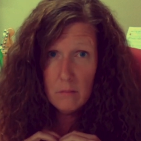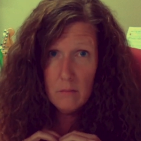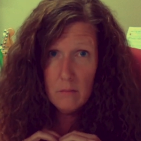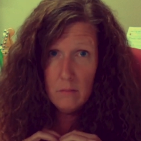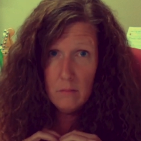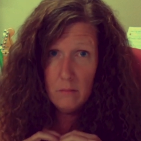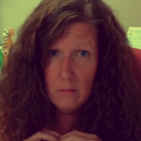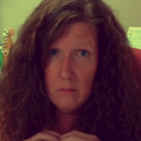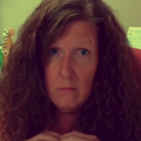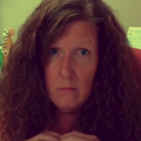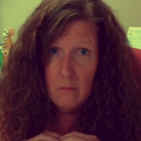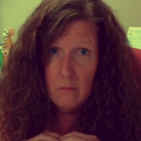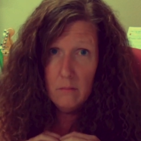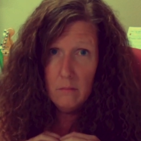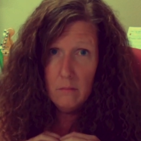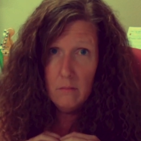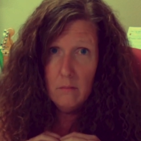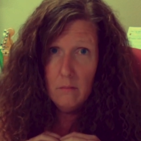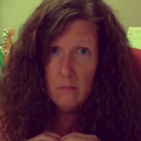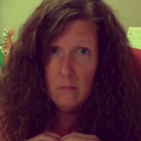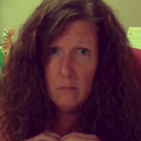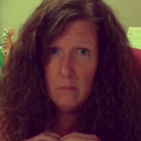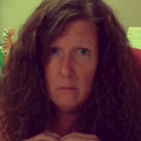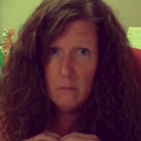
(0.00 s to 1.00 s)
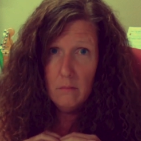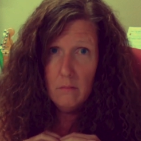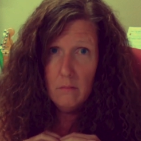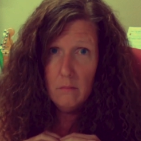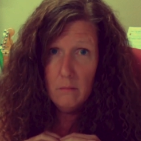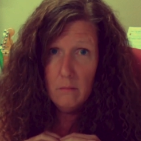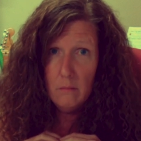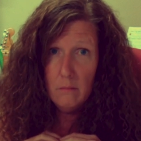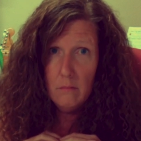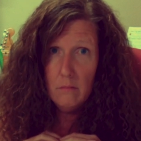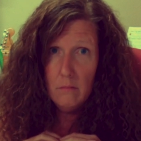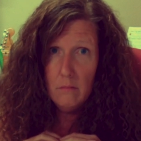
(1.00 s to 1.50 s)

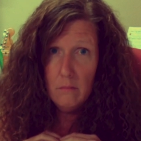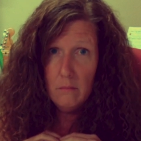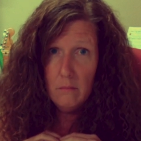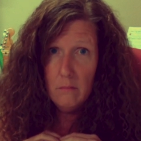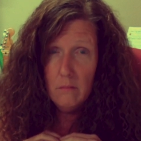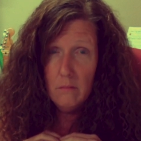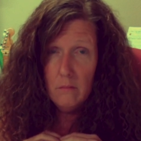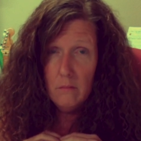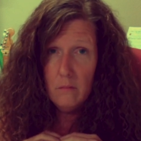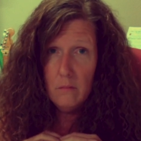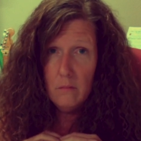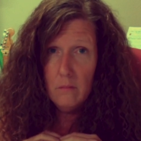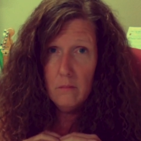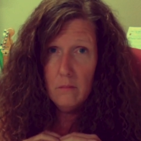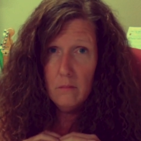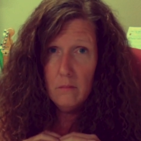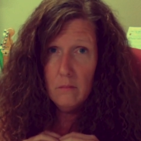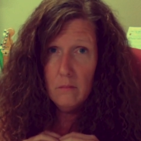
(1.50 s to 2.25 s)
(silence)